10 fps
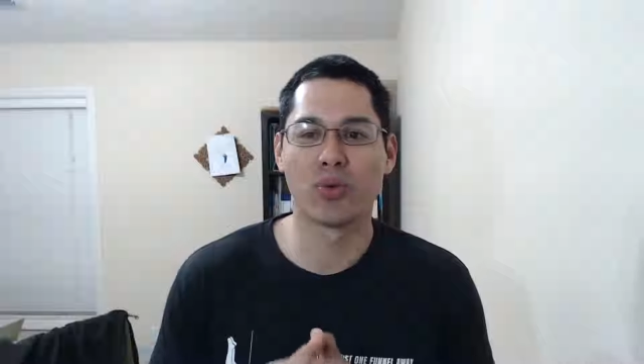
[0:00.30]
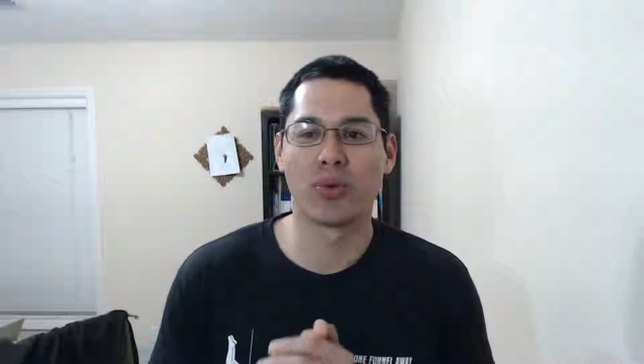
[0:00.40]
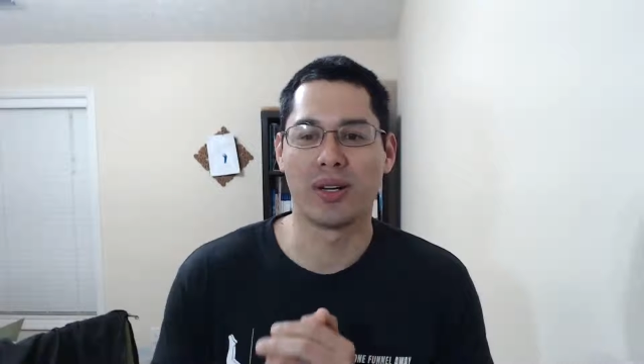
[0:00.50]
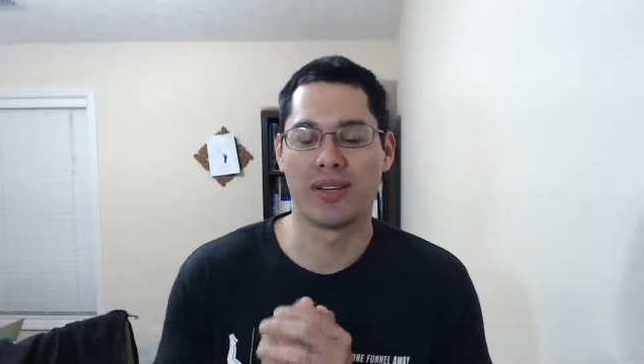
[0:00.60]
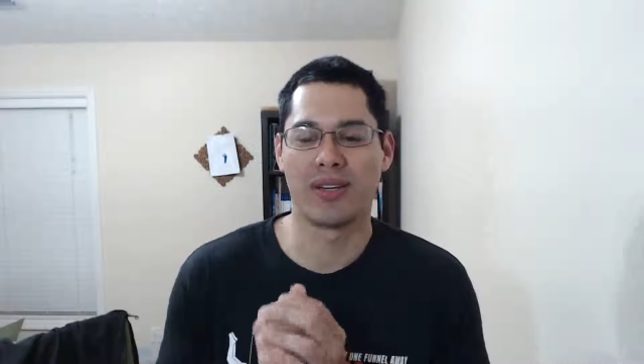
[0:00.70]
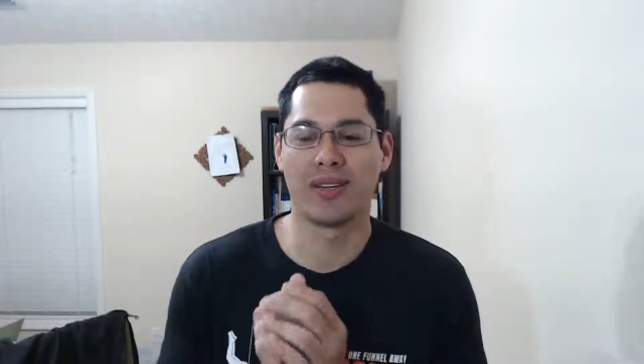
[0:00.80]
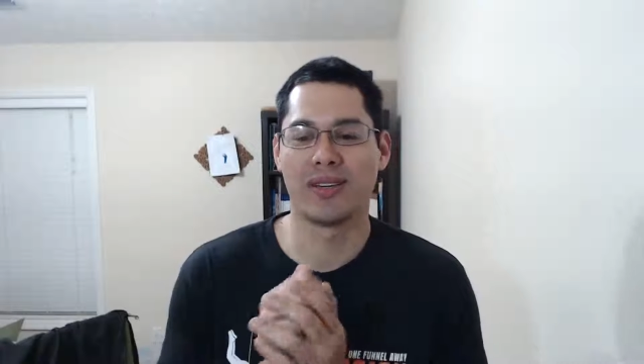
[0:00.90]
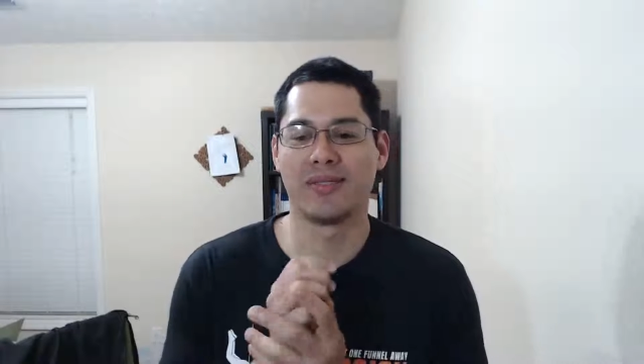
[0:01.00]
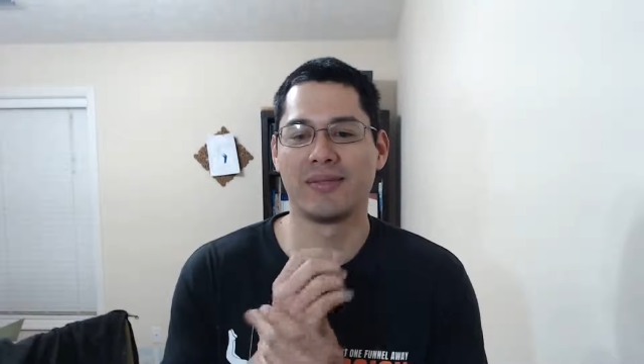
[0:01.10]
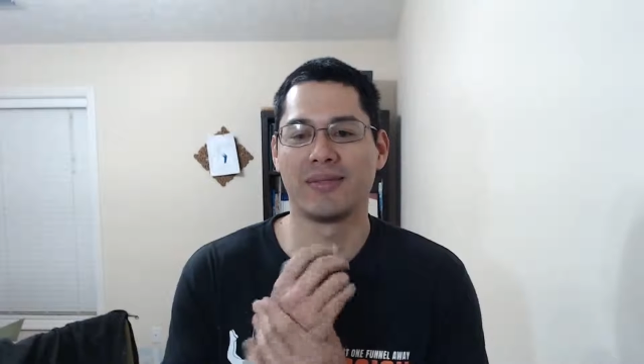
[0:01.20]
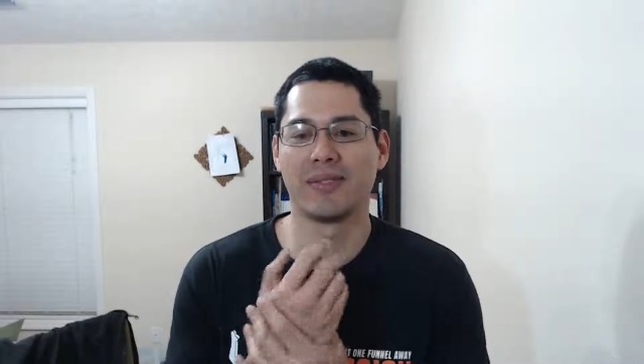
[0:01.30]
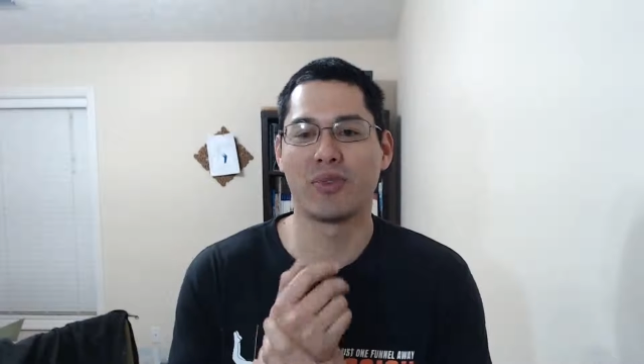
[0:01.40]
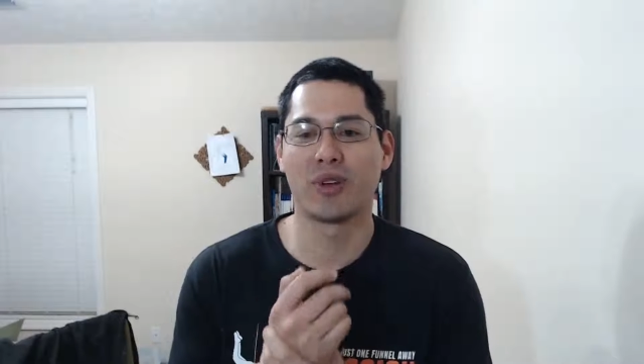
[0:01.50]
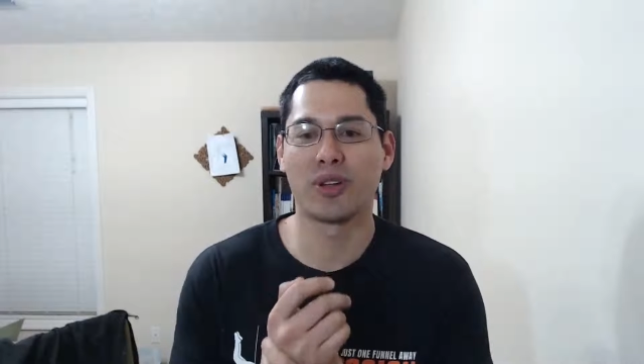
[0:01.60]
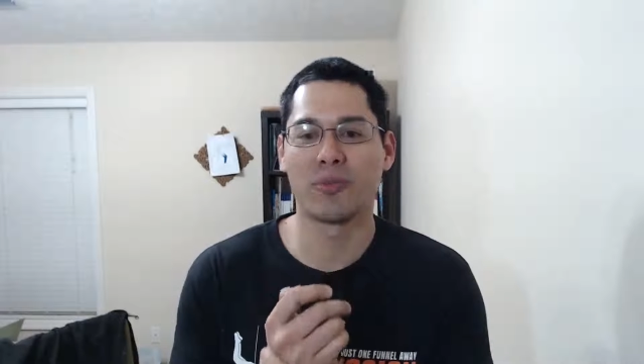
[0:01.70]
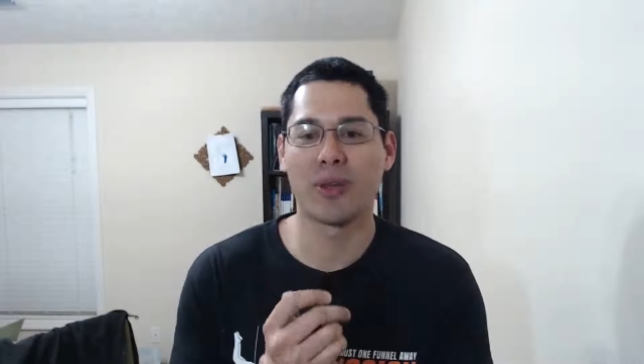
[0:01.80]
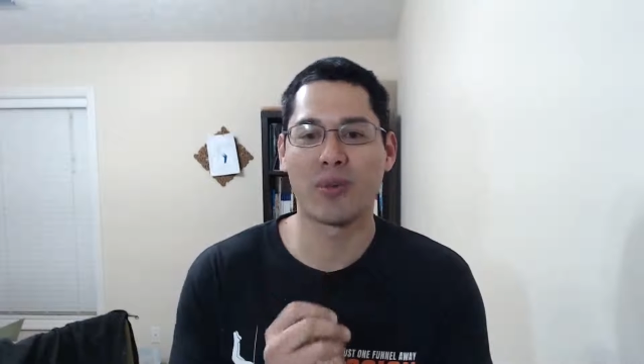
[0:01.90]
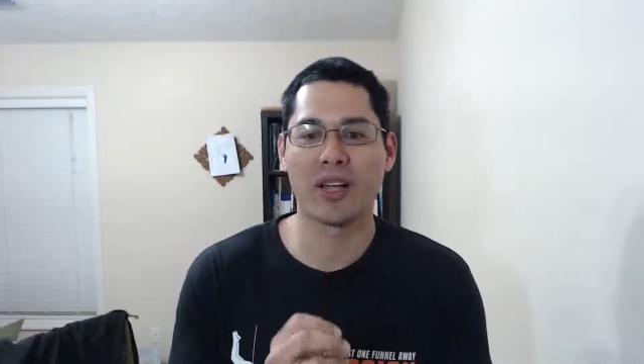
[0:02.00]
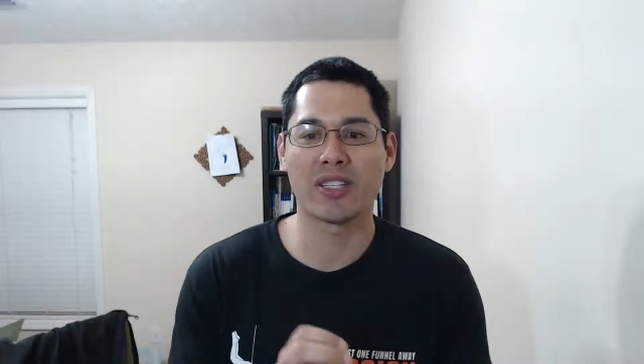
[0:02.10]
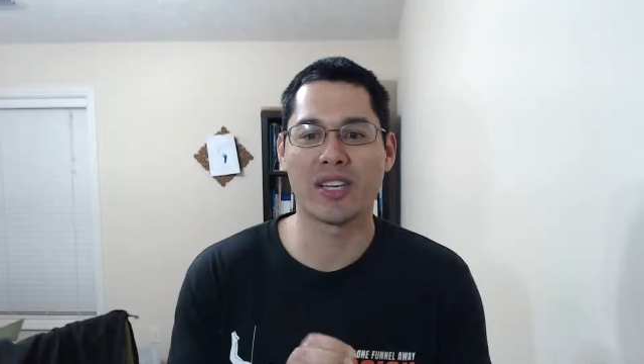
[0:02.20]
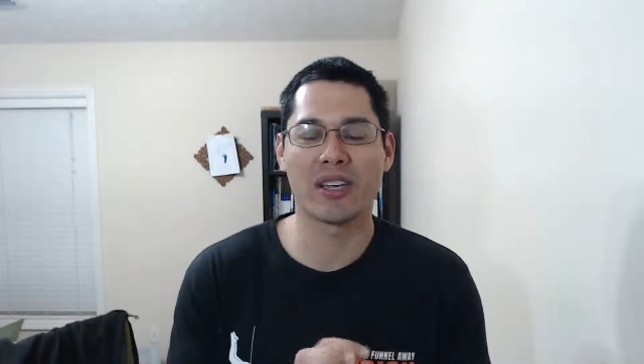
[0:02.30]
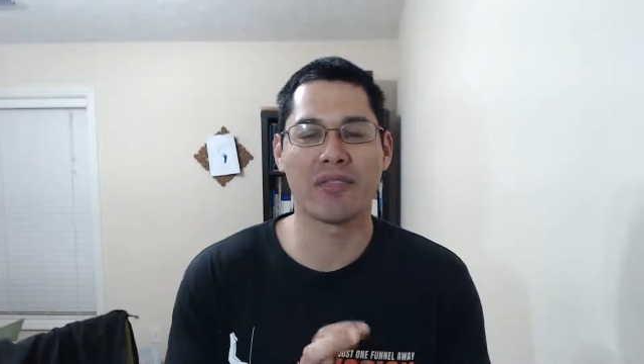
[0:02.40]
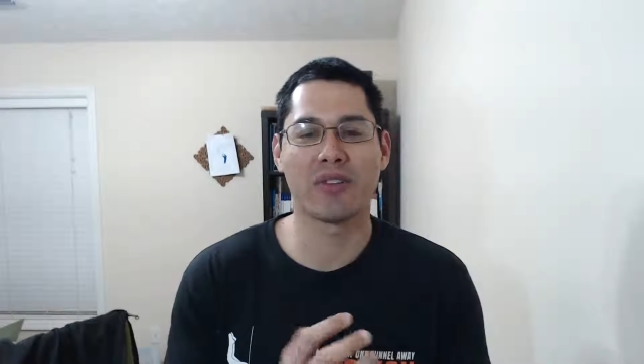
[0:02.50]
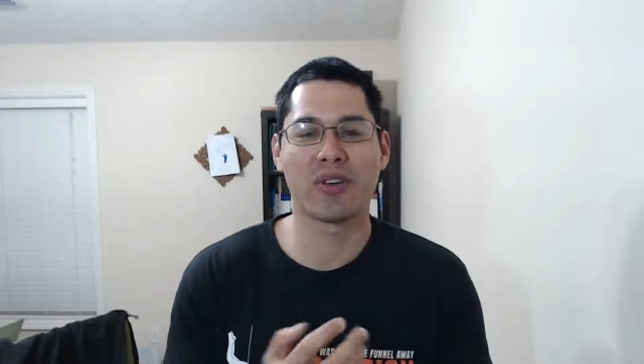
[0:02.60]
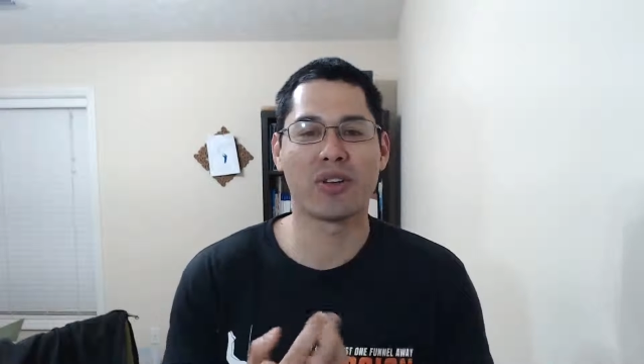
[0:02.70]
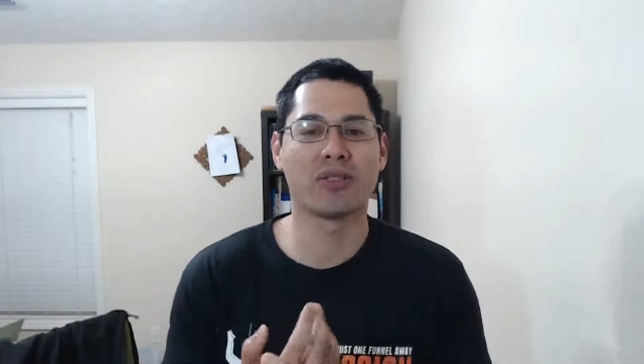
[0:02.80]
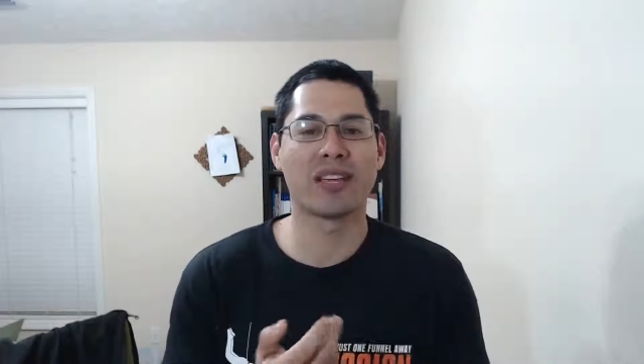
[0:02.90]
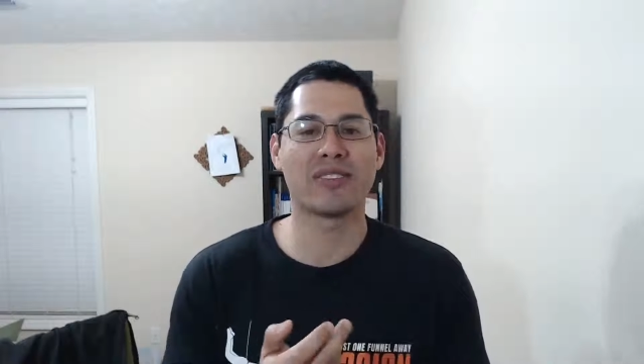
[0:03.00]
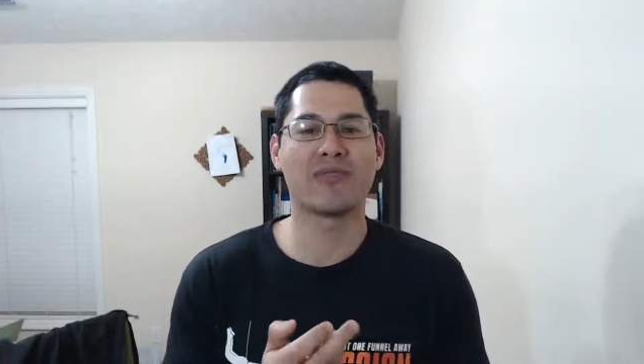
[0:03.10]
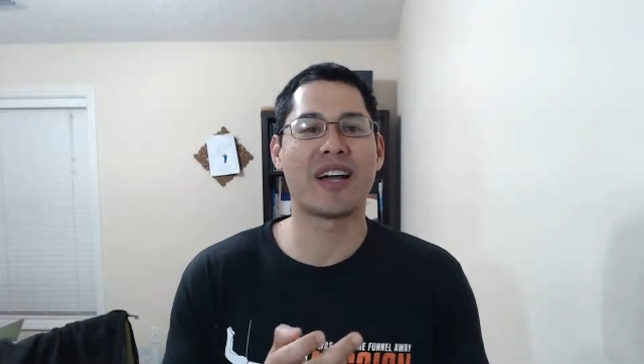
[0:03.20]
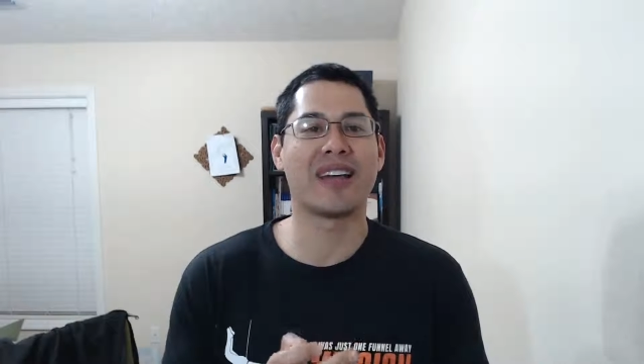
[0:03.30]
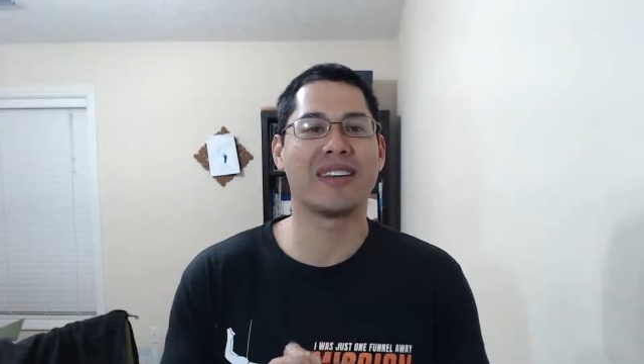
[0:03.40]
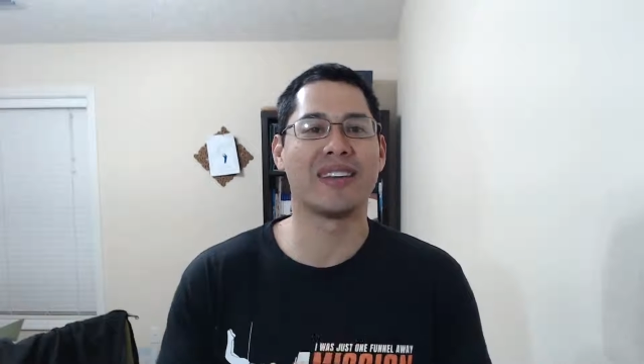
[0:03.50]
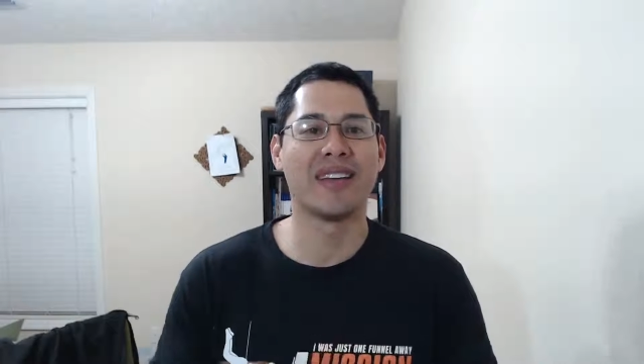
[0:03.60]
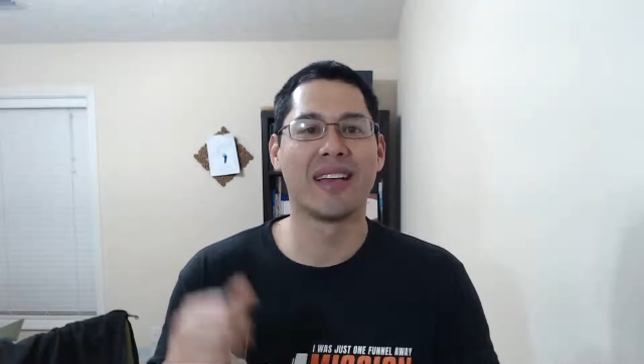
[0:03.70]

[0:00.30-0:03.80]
Hello. Hopefully you've been watching. If you not, that's fine.